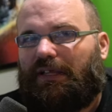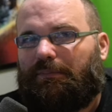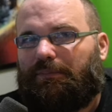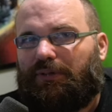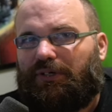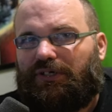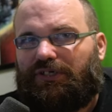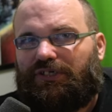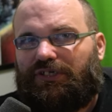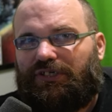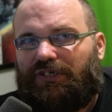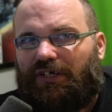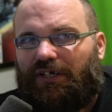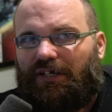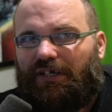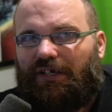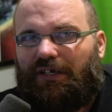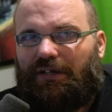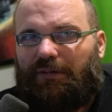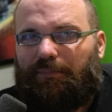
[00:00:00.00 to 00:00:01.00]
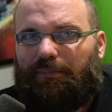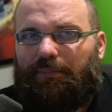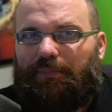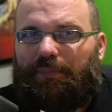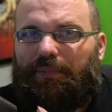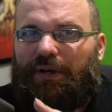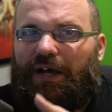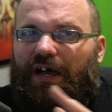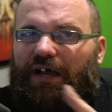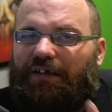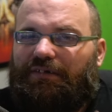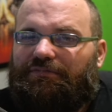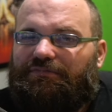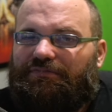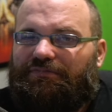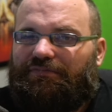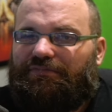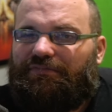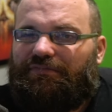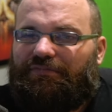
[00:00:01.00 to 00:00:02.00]
push, but
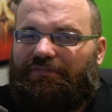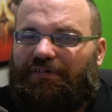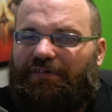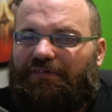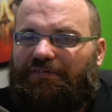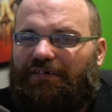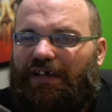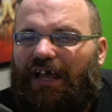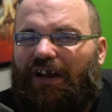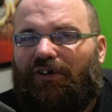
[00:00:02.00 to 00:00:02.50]
I